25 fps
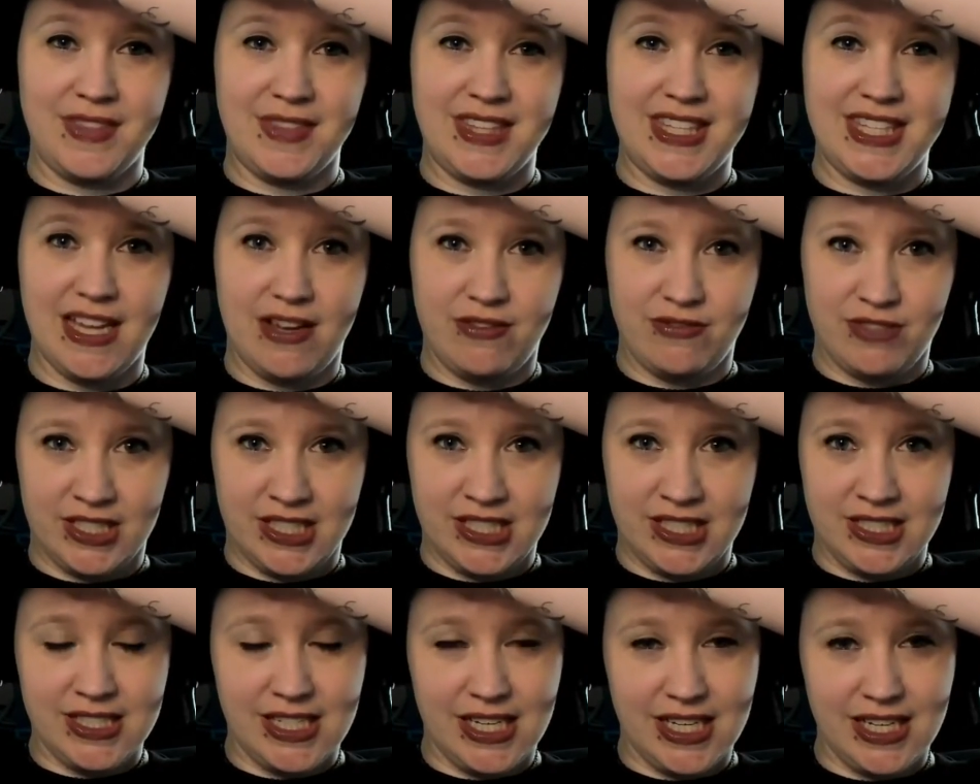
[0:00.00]

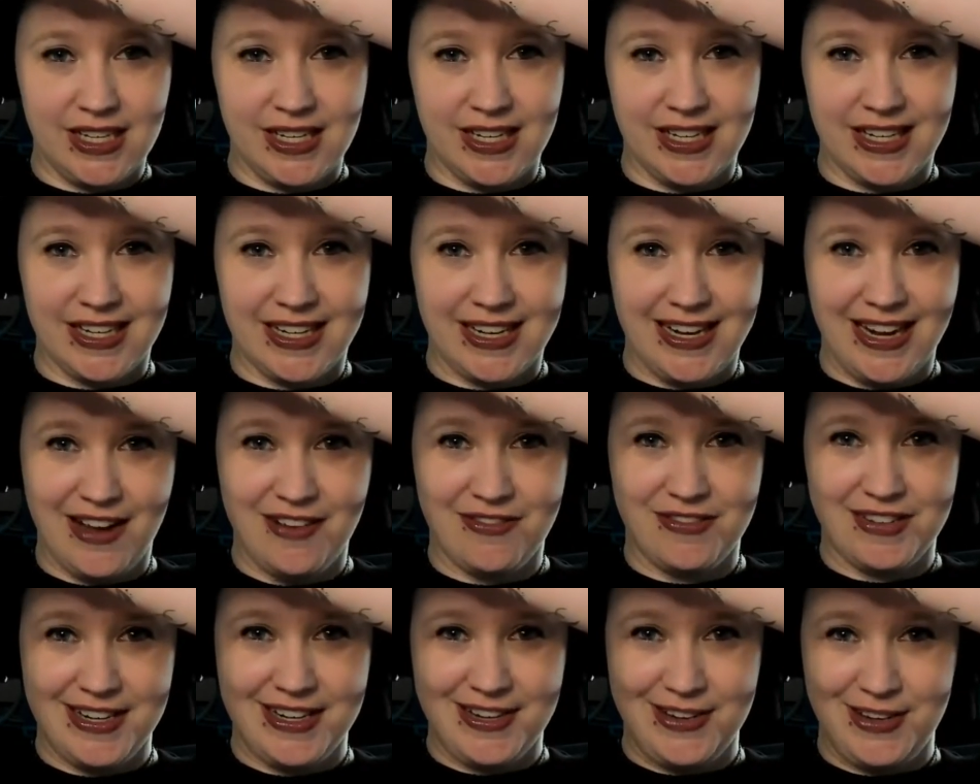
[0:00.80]
devastating in a
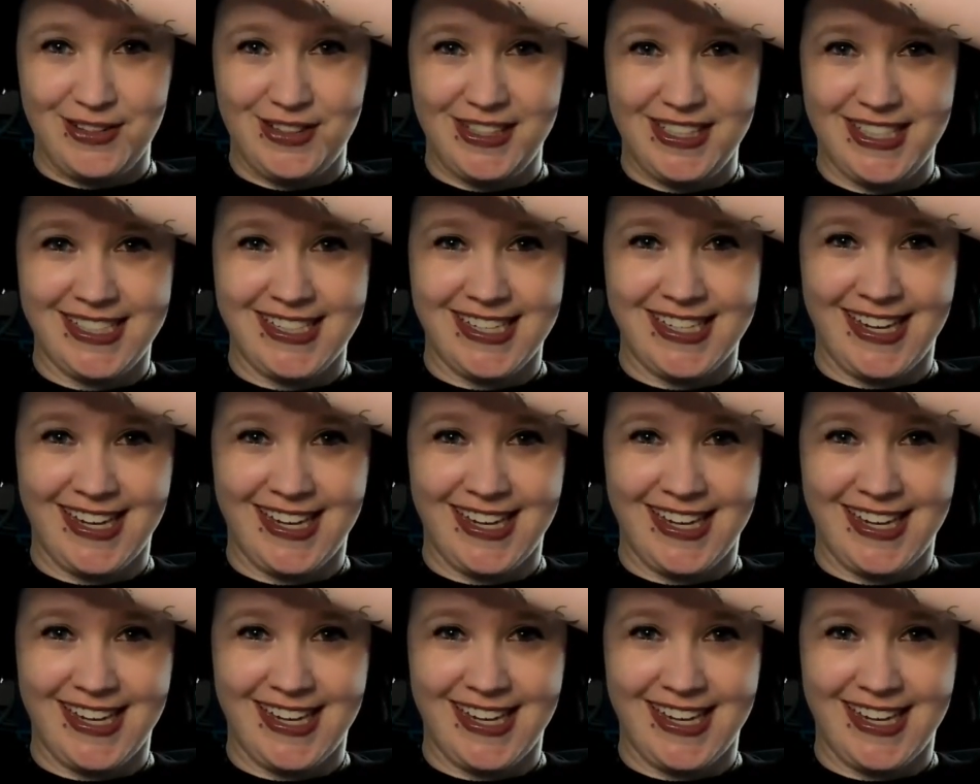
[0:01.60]
heaven and earth design.